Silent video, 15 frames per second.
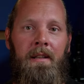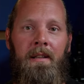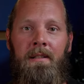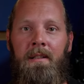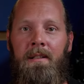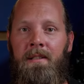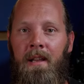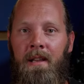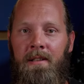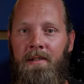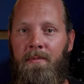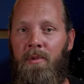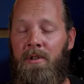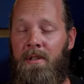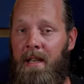it contains
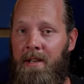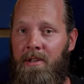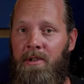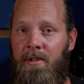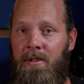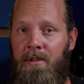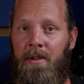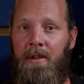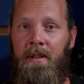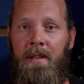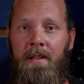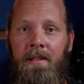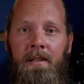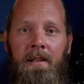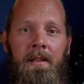a protection
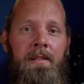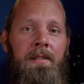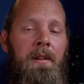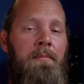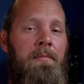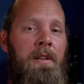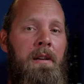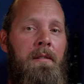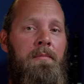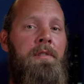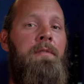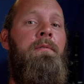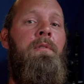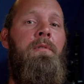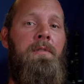circuit and sometimes
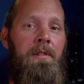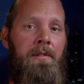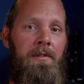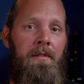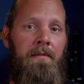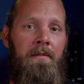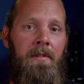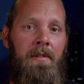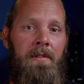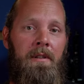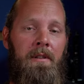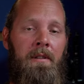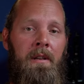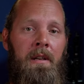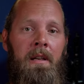a voltage converter.